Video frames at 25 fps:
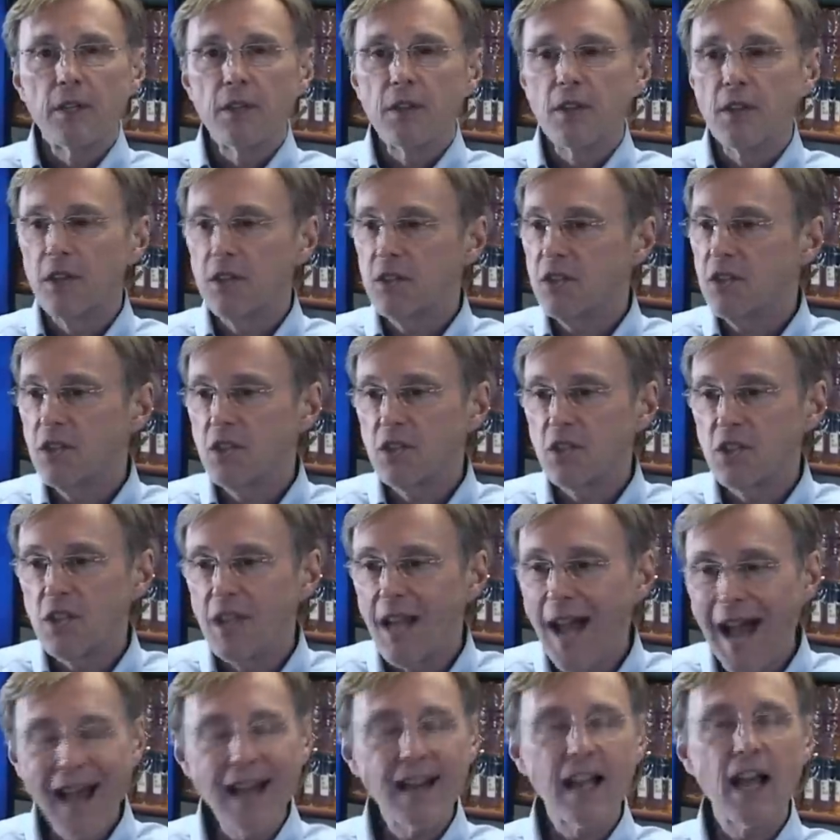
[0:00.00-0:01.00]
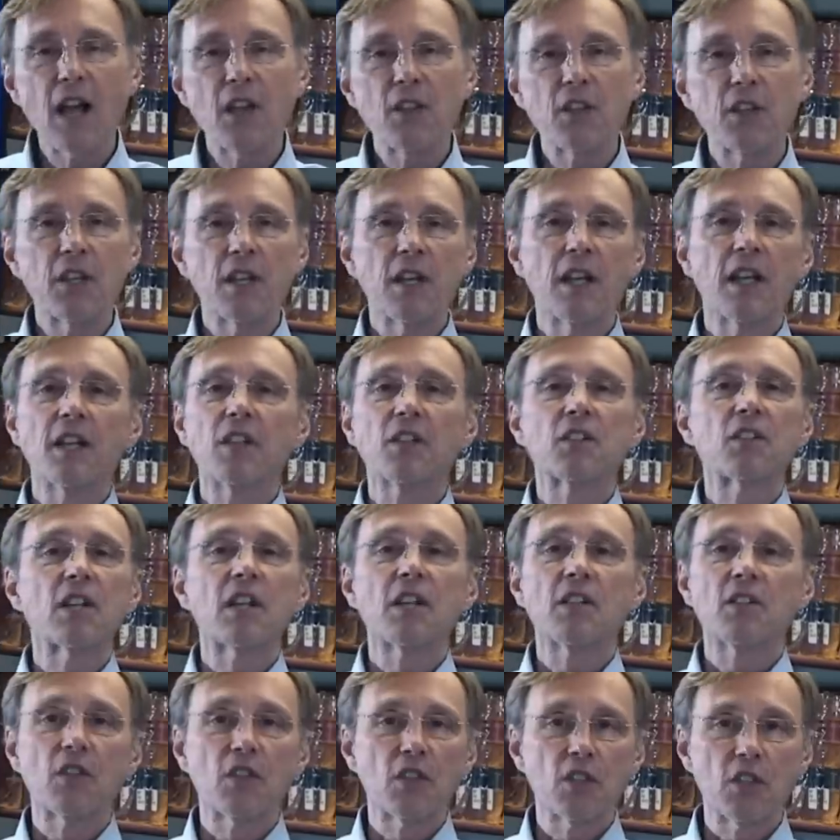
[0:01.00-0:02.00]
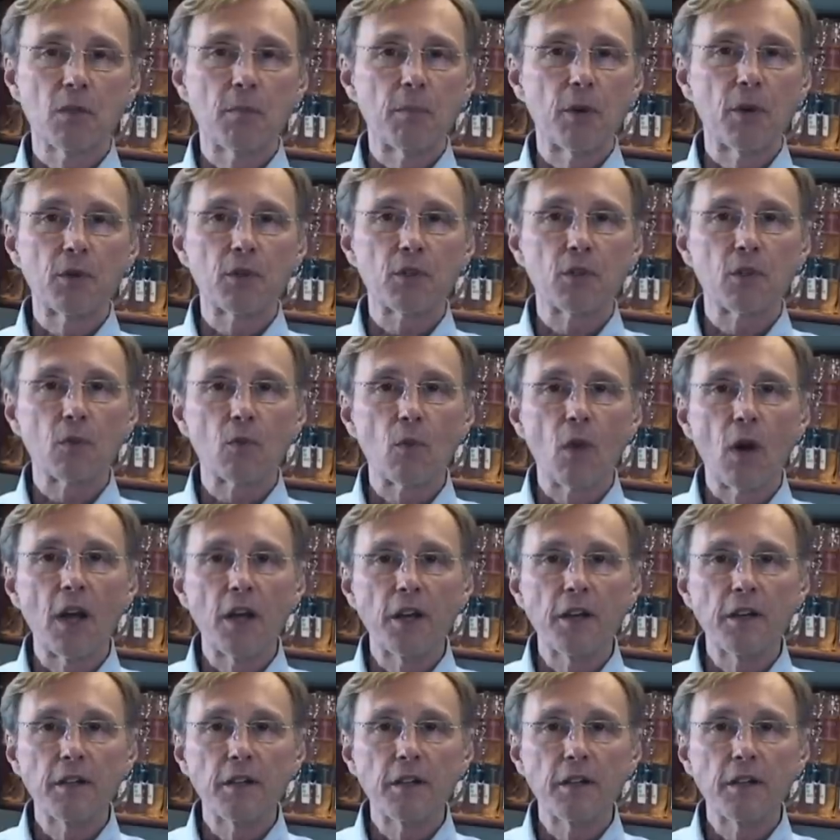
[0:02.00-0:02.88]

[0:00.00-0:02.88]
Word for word: This is not how the United States is supposed to run.